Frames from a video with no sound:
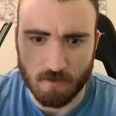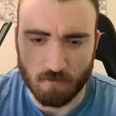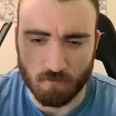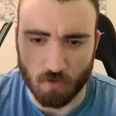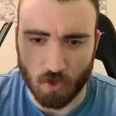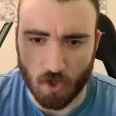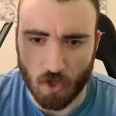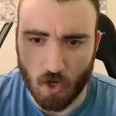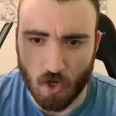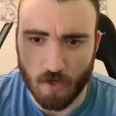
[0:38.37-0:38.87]

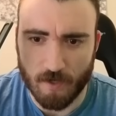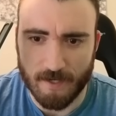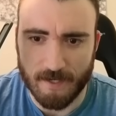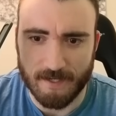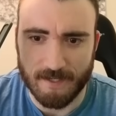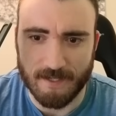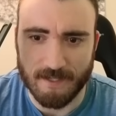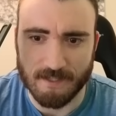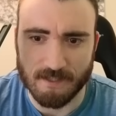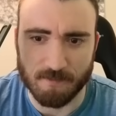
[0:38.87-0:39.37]

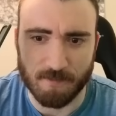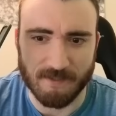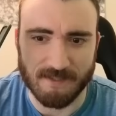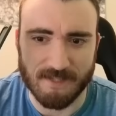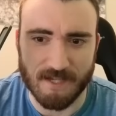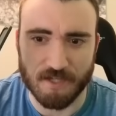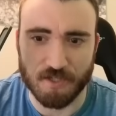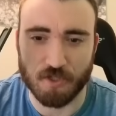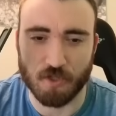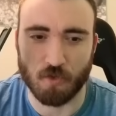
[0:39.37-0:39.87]
regarding his
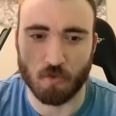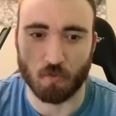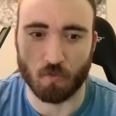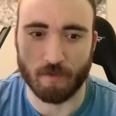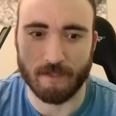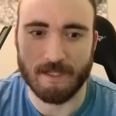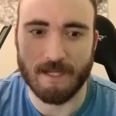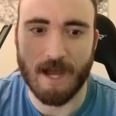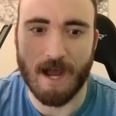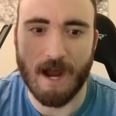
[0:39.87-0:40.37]
potential
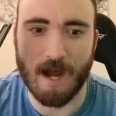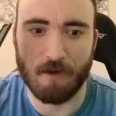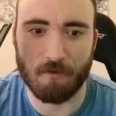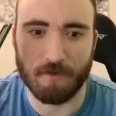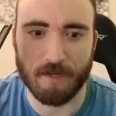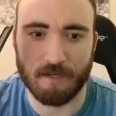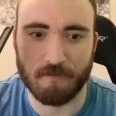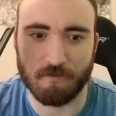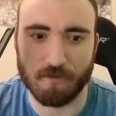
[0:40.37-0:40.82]
rehiring